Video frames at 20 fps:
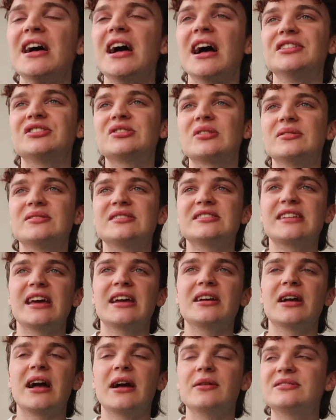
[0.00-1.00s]
And so I was
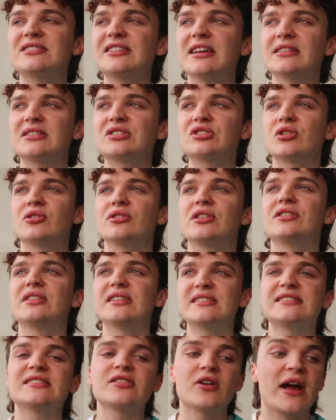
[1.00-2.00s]
saying to her that
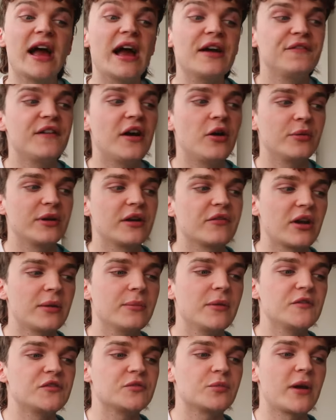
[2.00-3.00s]
this is how I felt whenever I
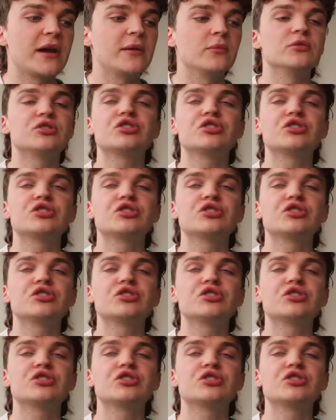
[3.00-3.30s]
moved to Brighton,